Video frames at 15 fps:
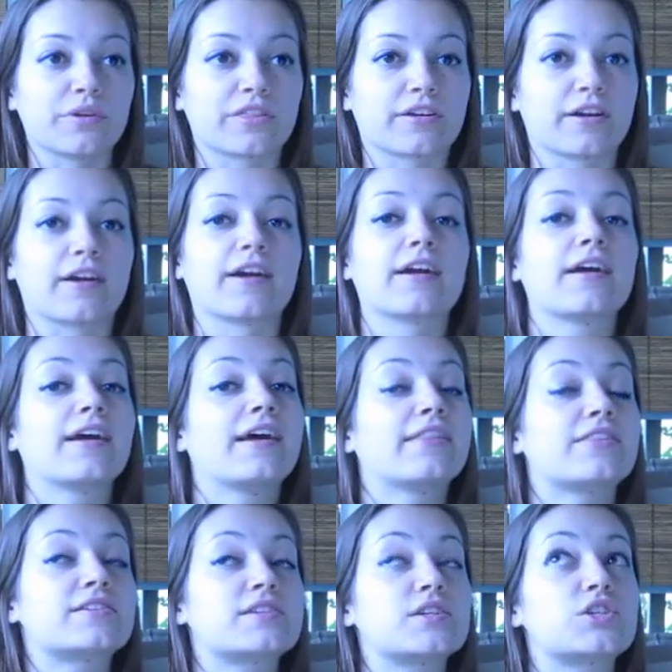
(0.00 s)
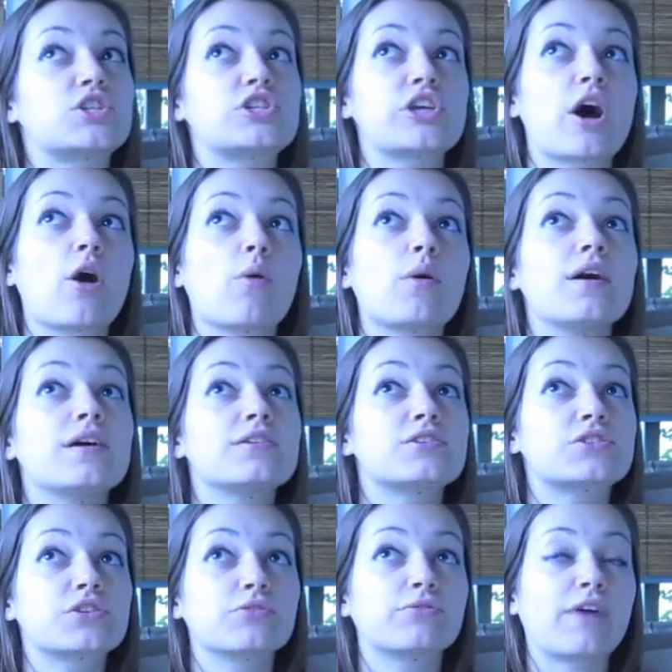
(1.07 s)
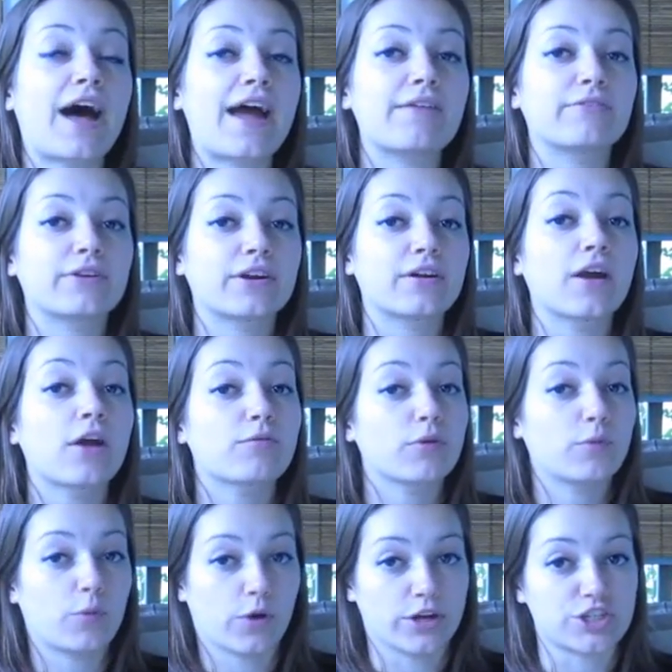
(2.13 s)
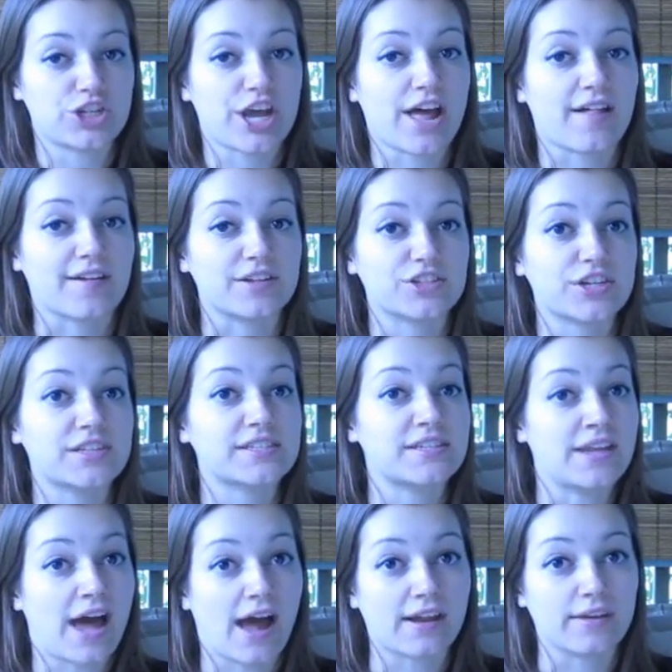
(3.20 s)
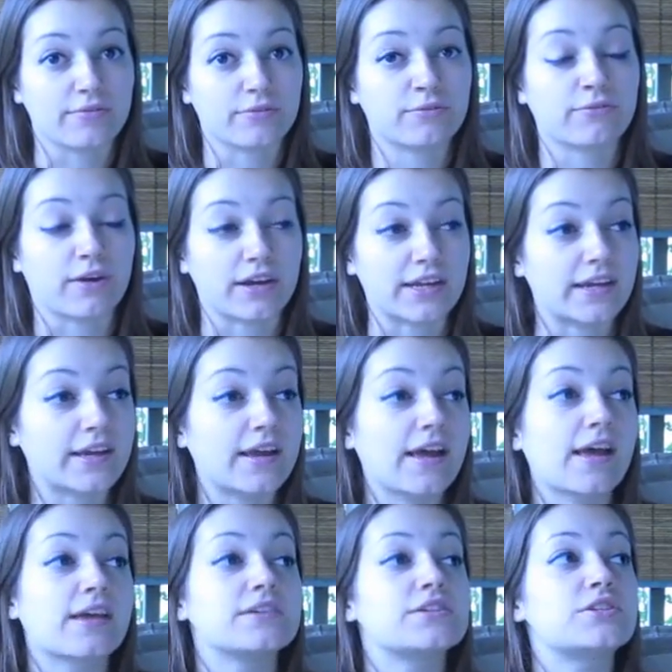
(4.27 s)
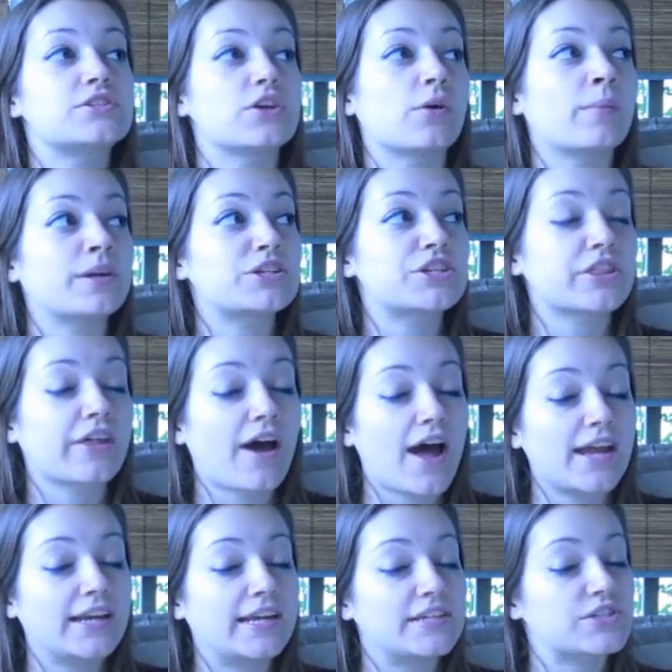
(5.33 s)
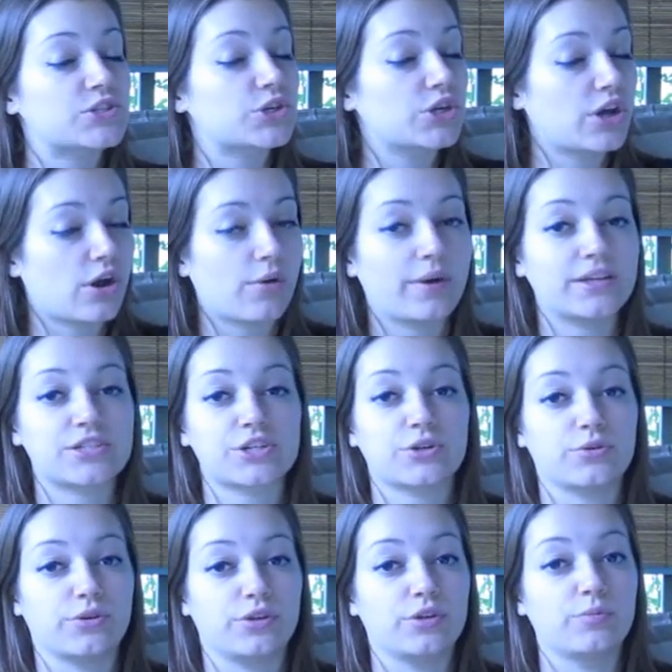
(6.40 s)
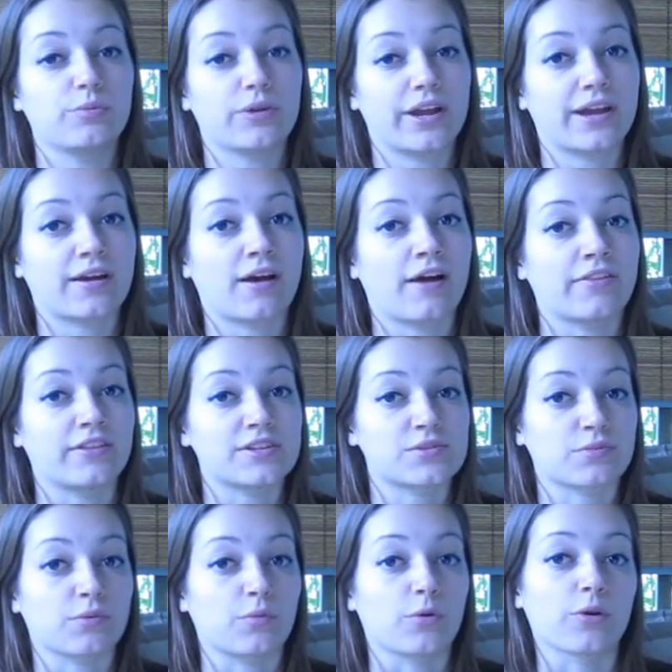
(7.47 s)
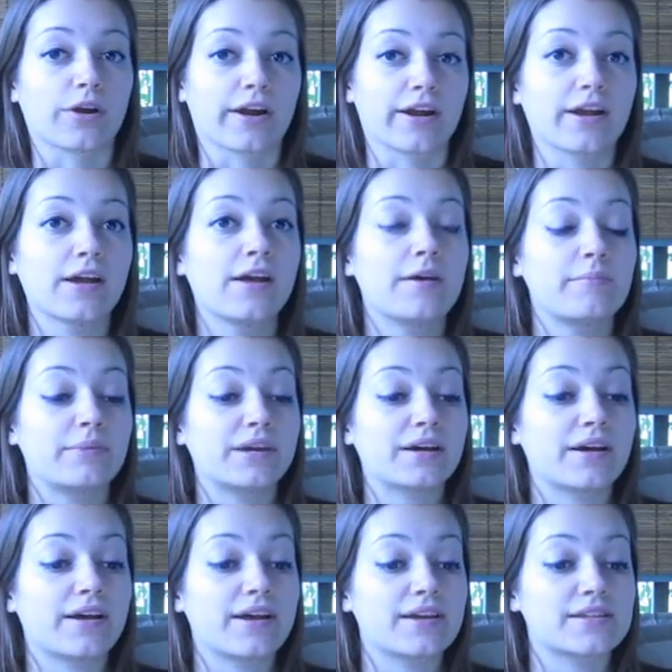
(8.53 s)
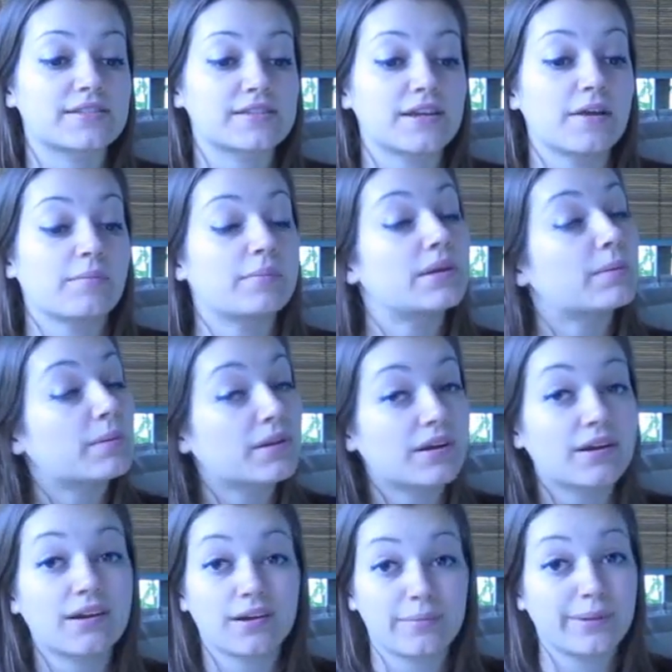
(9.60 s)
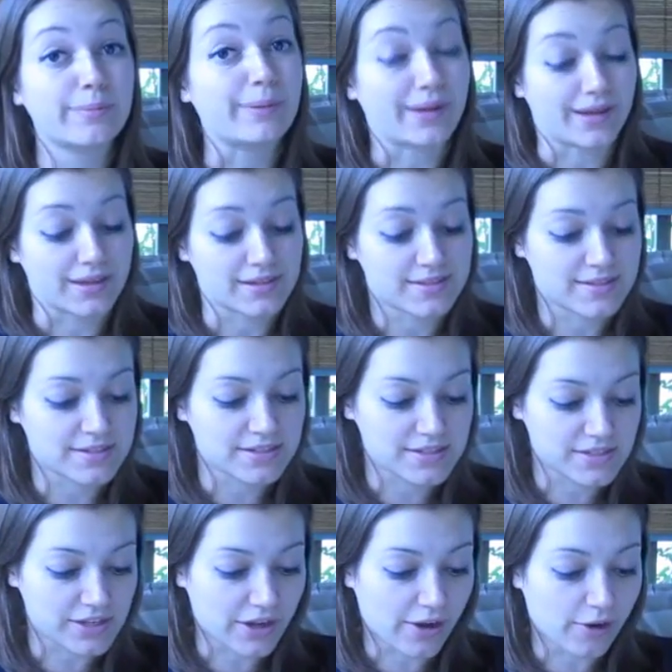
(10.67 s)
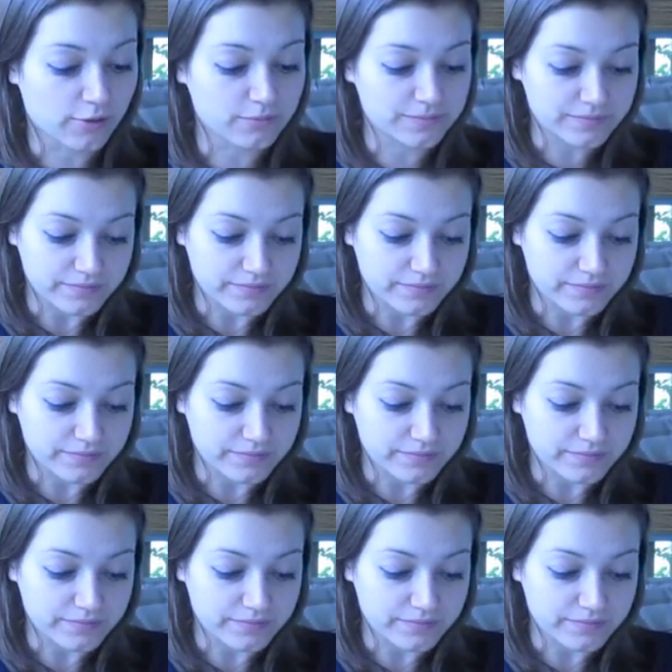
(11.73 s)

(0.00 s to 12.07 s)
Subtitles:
with her. This is so Survivor reward challenge, it's not even funny. So much thought needs to go into who you bring on this reward because people are gonna be pissed. So